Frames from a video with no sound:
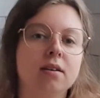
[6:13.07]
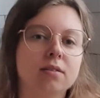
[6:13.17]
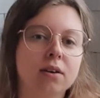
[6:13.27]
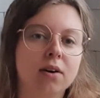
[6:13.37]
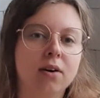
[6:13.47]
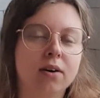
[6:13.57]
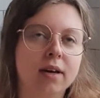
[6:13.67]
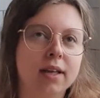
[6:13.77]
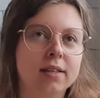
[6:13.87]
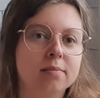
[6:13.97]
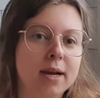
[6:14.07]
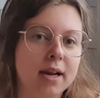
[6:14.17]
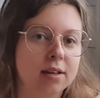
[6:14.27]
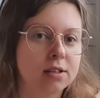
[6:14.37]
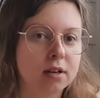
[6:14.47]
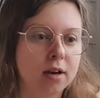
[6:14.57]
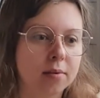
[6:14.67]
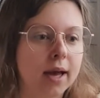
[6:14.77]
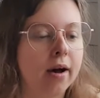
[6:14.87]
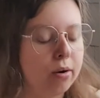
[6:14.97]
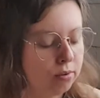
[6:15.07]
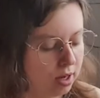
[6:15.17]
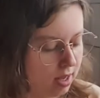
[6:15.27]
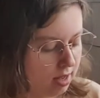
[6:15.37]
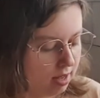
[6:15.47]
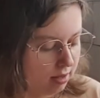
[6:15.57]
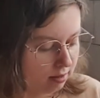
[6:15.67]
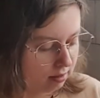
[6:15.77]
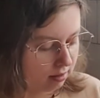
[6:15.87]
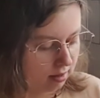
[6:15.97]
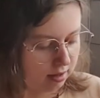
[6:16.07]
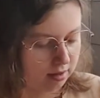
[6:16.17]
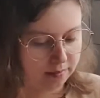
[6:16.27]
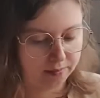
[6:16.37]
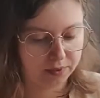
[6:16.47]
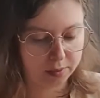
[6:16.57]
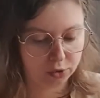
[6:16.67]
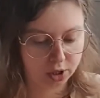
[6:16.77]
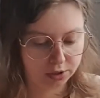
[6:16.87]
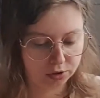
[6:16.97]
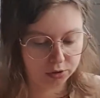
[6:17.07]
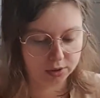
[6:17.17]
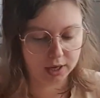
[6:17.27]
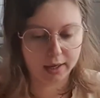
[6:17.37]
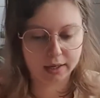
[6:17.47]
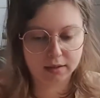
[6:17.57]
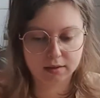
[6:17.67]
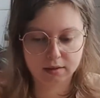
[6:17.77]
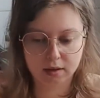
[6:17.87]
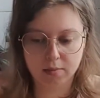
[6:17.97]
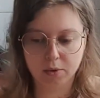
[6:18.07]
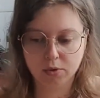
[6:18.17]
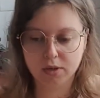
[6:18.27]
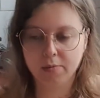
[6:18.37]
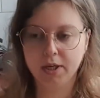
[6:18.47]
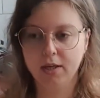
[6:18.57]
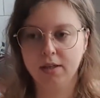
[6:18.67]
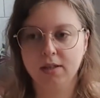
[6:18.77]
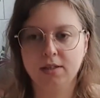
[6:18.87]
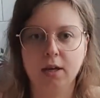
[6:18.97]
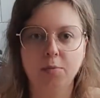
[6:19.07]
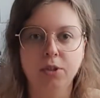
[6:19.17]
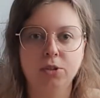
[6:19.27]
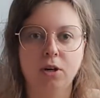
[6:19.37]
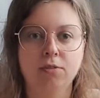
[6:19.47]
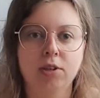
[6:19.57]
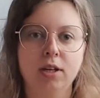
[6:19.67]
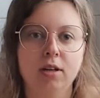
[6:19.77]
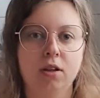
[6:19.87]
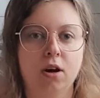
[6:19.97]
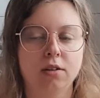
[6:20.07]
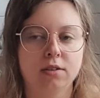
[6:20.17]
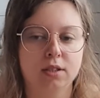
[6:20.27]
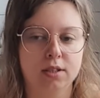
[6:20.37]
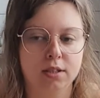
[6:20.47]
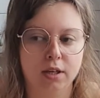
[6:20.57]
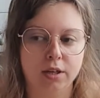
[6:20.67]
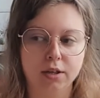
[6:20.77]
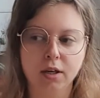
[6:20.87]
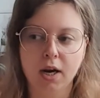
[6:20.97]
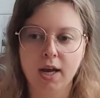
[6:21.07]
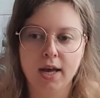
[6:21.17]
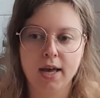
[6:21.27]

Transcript: So it's my lunchtime now, and I'm trying to do a diet, mostly because I've been traveling a lot this year,